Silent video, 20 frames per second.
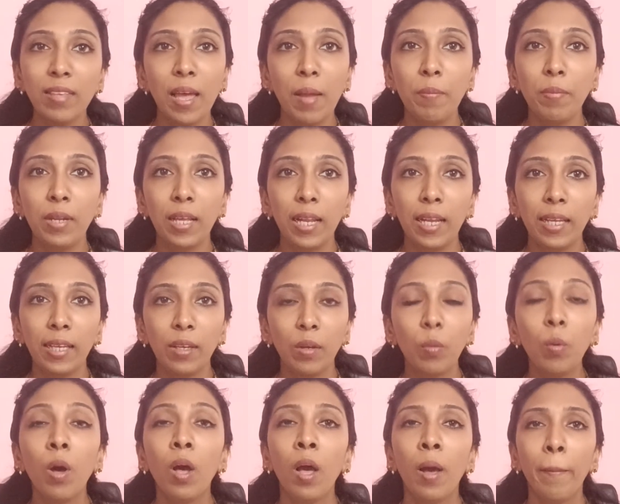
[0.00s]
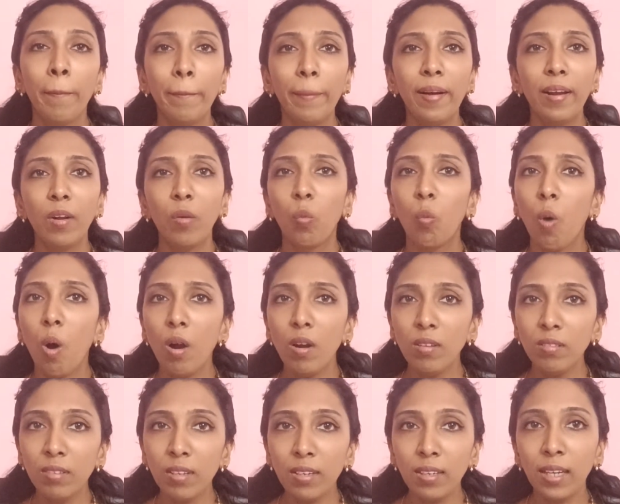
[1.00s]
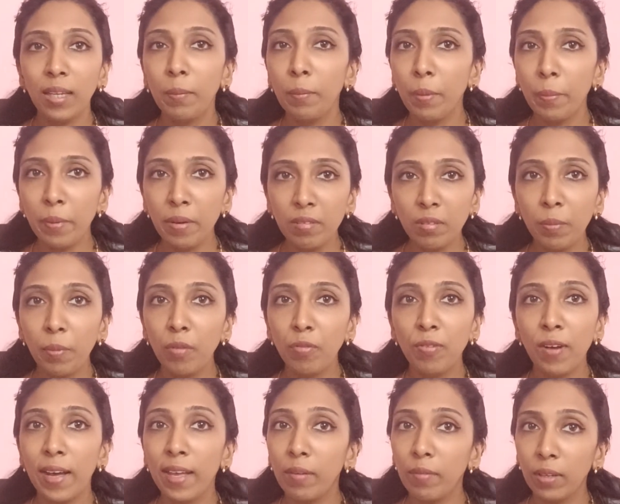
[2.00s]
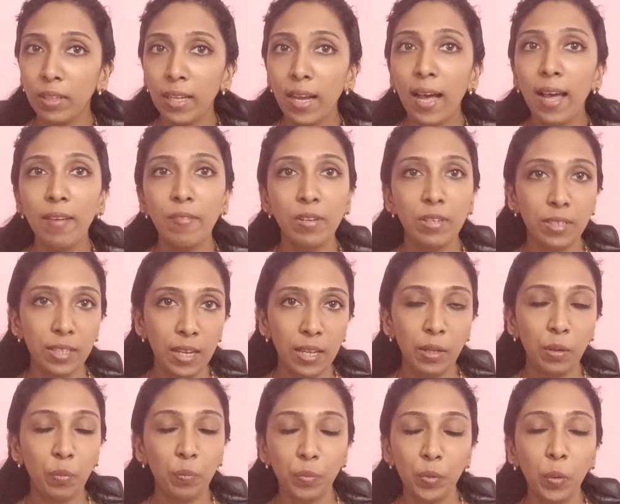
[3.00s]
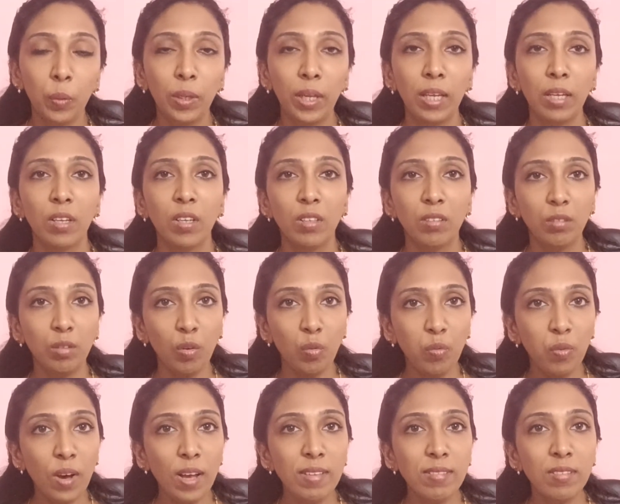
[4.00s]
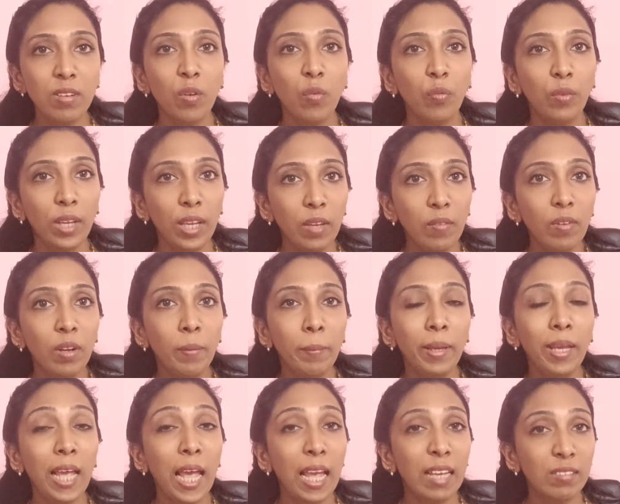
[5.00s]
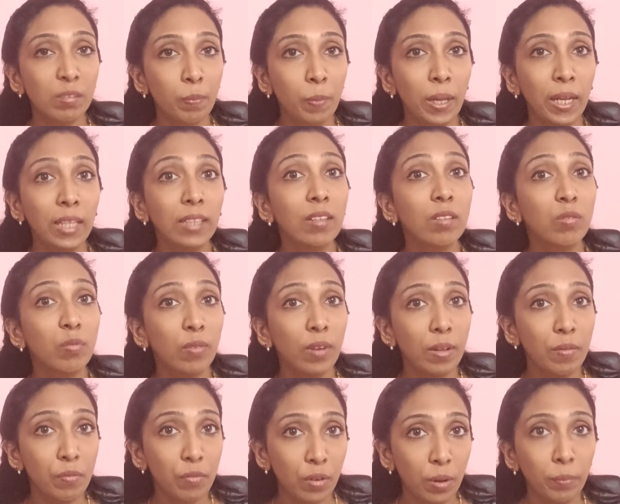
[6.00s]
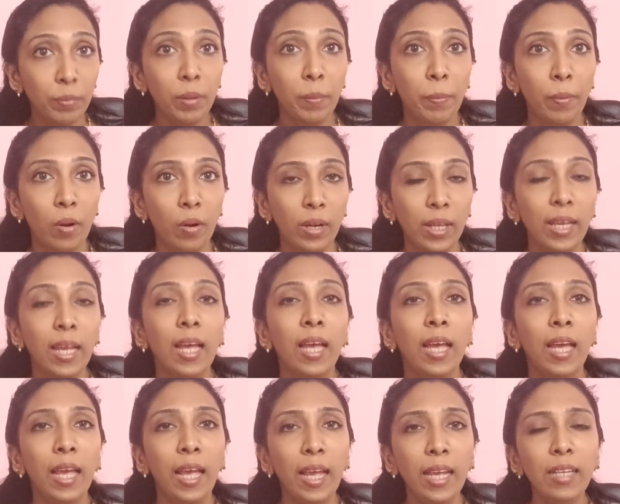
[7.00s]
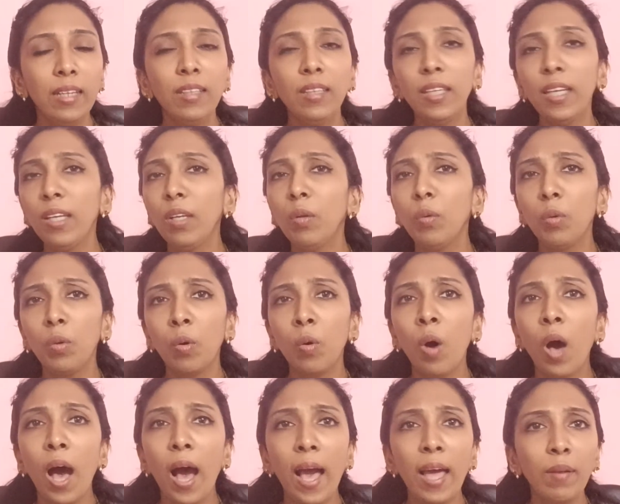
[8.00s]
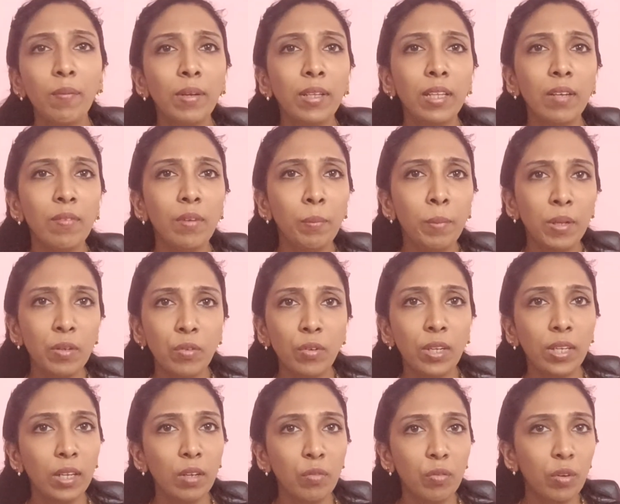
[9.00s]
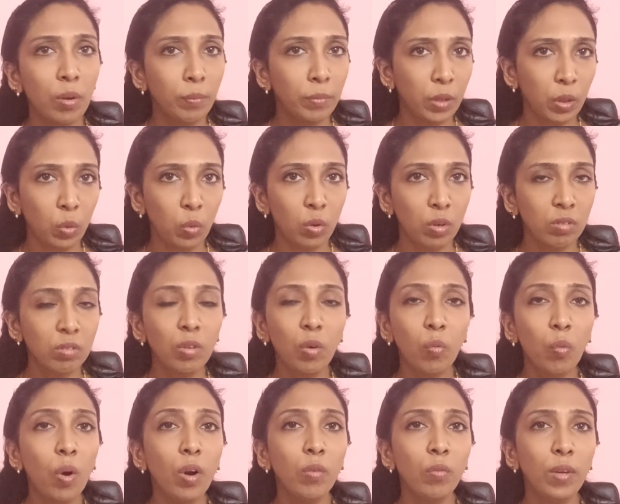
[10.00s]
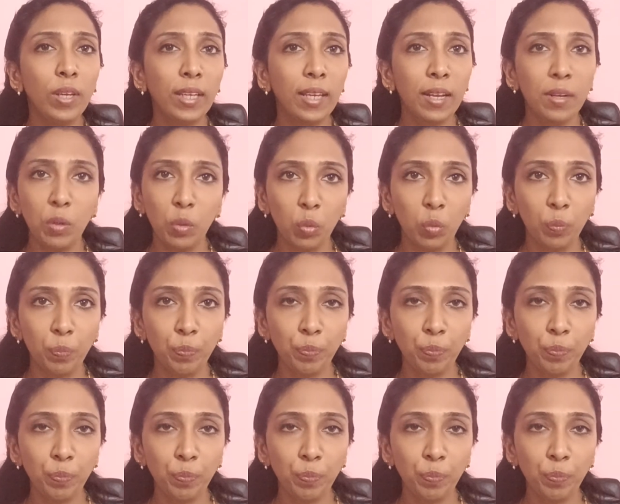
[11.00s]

I am telling you. But what is the treatment principle of Ayurveda? I will tell you. Okay. So first we will be expelling this phlegm from the body. Anything you know, Ayurveda will be treating from the root. So what we can do?